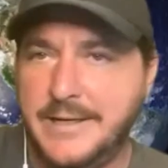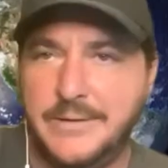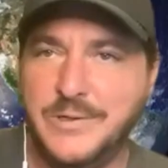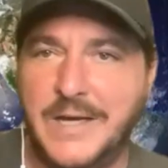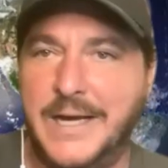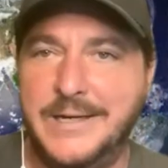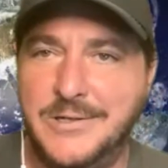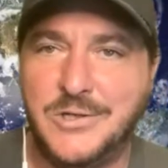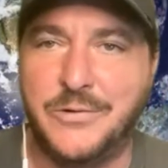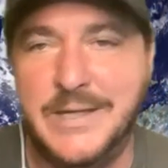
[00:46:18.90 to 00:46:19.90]
to resign in
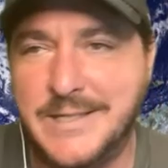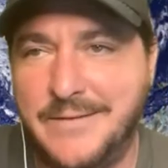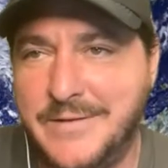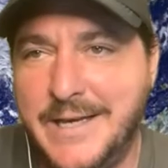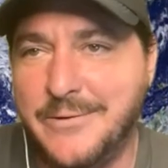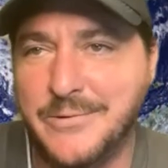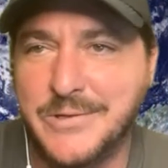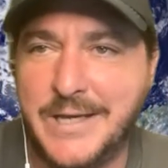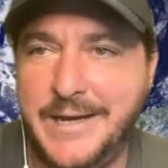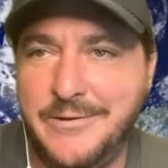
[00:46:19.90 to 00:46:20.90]
disgrace after that whole
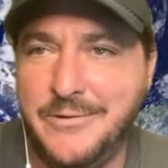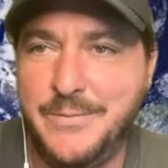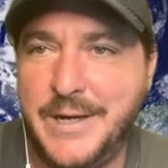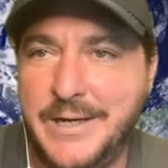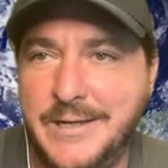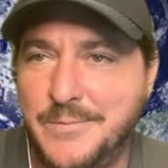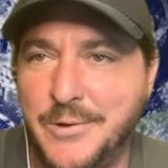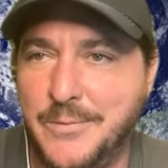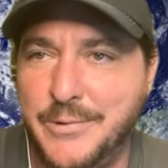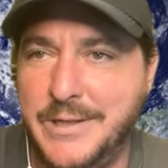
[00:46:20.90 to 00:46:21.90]
scandal about
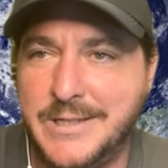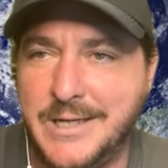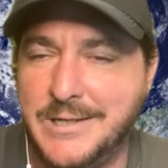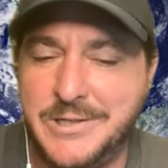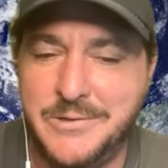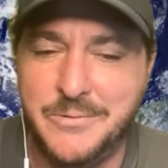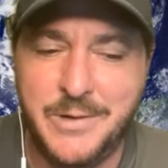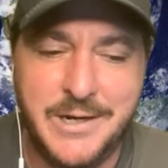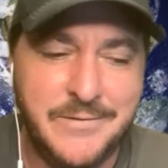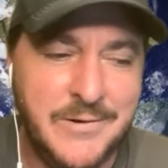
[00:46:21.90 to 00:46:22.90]
inappropriate touching or
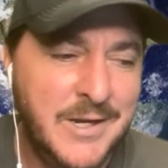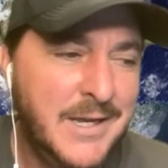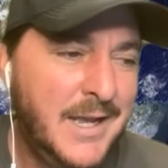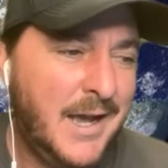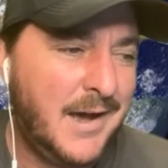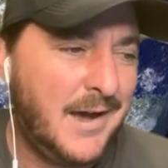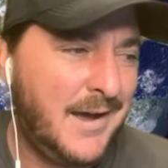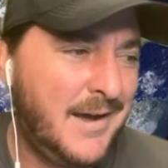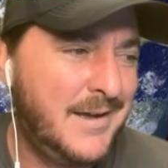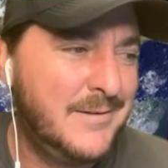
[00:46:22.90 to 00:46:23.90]
whatever.
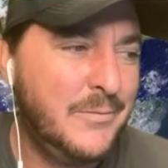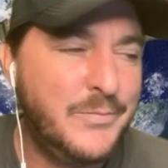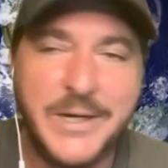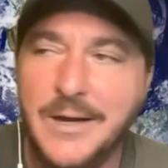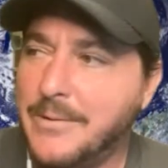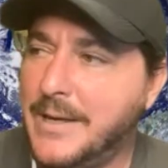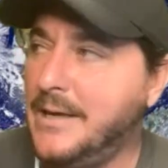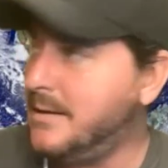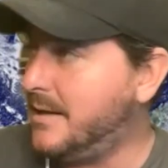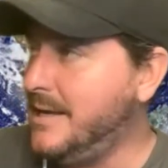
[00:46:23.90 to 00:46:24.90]
But no,
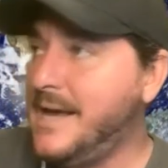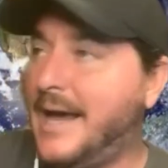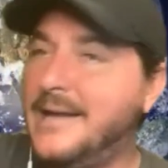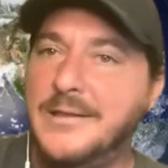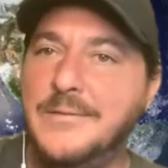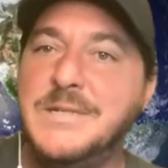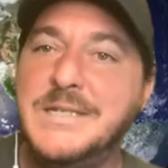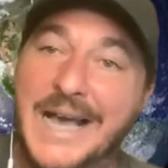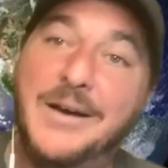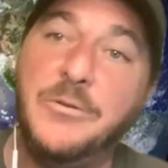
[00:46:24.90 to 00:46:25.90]
he had them
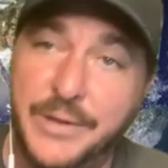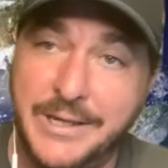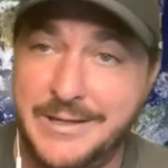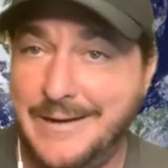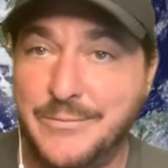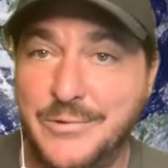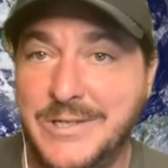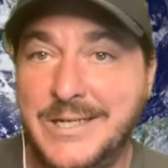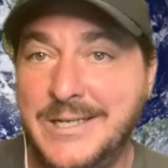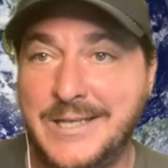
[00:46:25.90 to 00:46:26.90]
downplay the
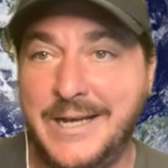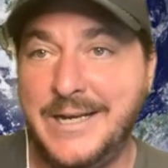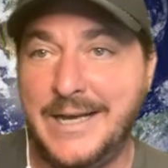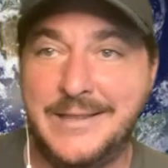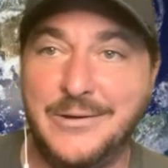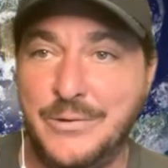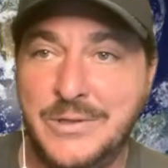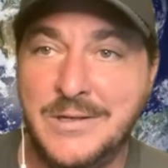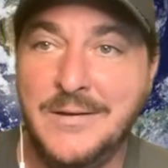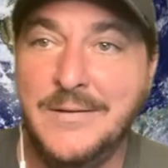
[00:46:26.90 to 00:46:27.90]
numbers in his state at
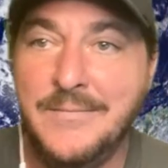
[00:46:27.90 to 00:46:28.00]
those